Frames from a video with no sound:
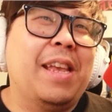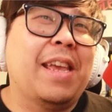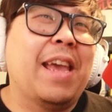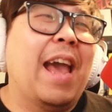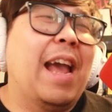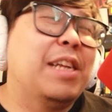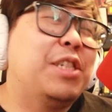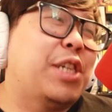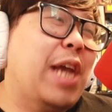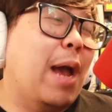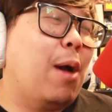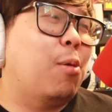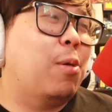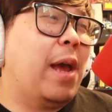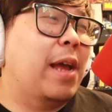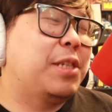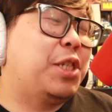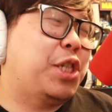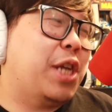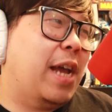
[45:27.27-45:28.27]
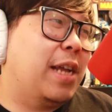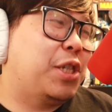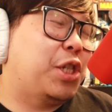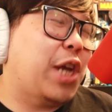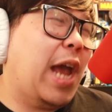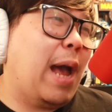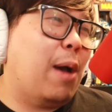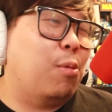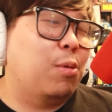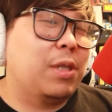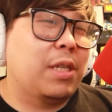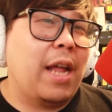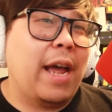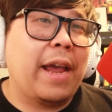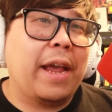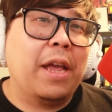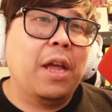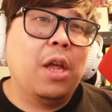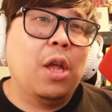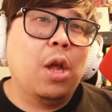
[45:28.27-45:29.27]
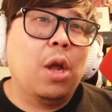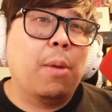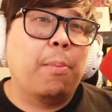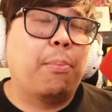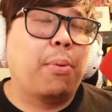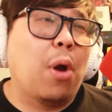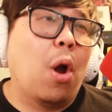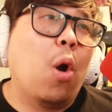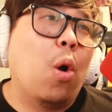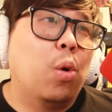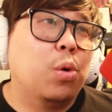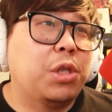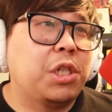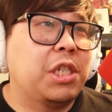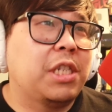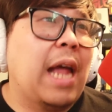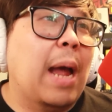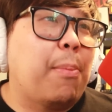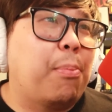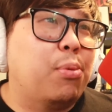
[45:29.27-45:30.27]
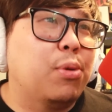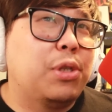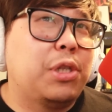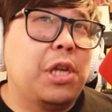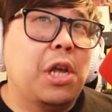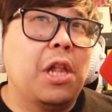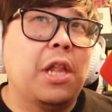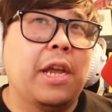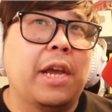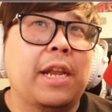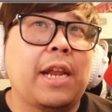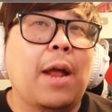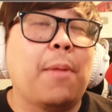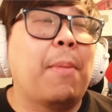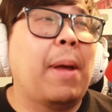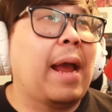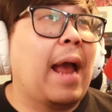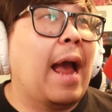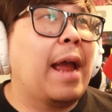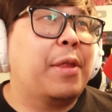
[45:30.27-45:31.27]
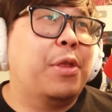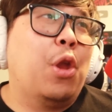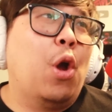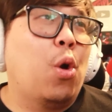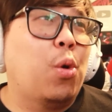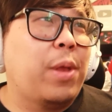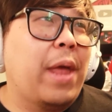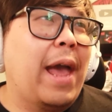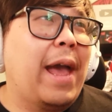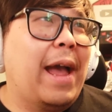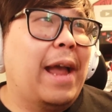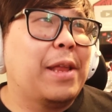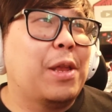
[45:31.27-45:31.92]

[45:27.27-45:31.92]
Yeah, and chat and, ch- and chat was like, bro, she's not Brazilian. I'm like, I know that.